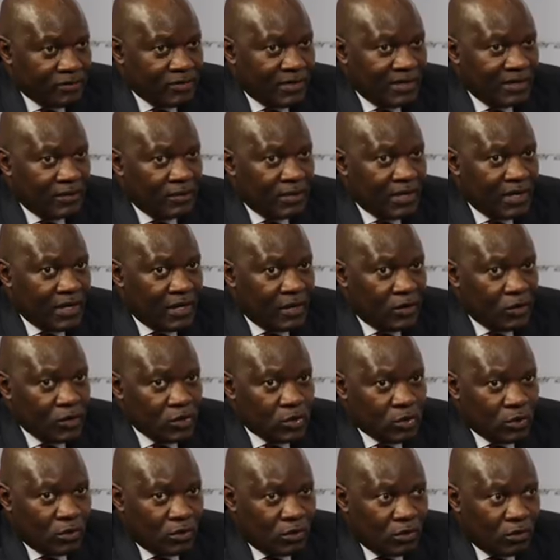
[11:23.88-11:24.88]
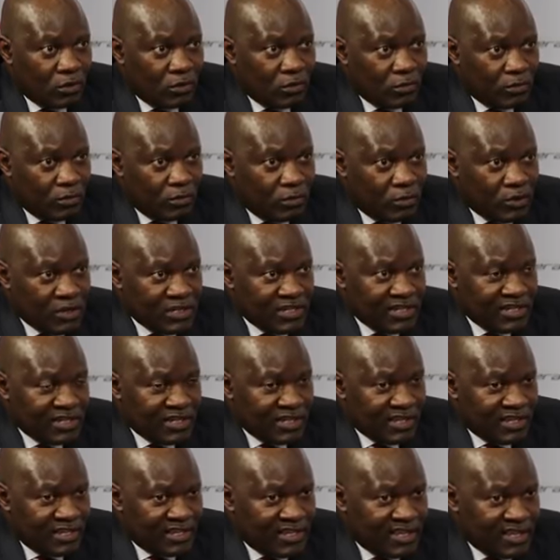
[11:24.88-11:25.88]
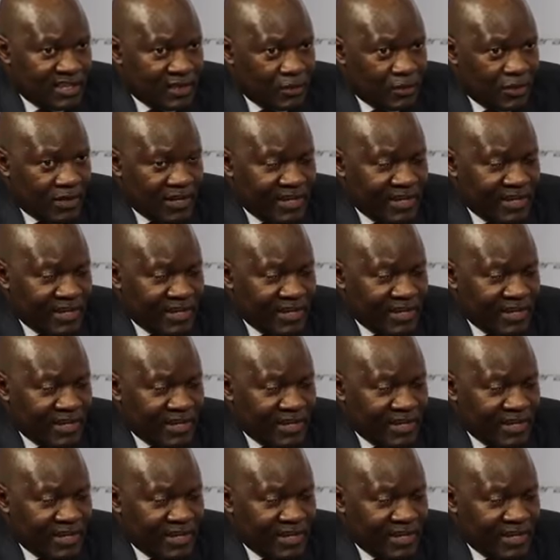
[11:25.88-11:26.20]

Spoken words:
Actually, we are also, because you